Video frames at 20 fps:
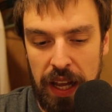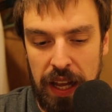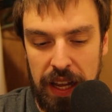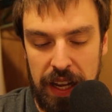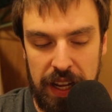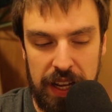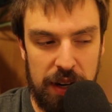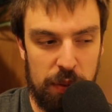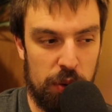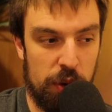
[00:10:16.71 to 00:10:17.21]

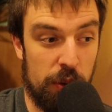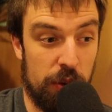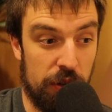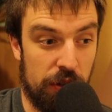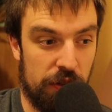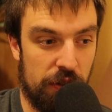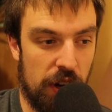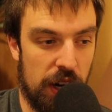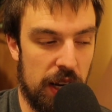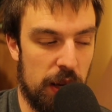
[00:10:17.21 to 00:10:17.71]
And what was
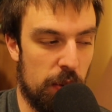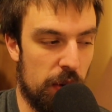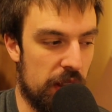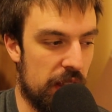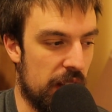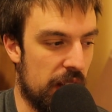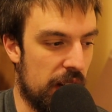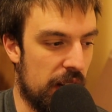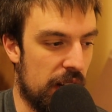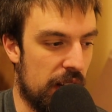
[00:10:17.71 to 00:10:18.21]
funny
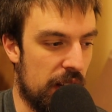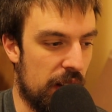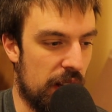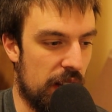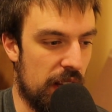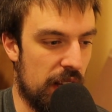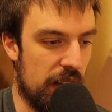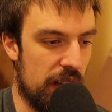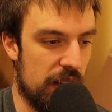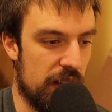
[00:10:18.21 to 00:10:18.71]
with it
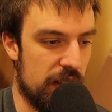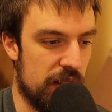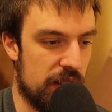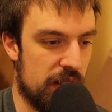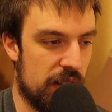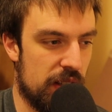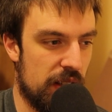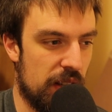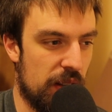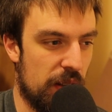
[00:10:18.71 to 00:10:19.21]

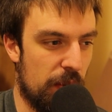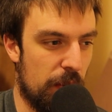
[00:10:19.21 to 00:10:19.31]
is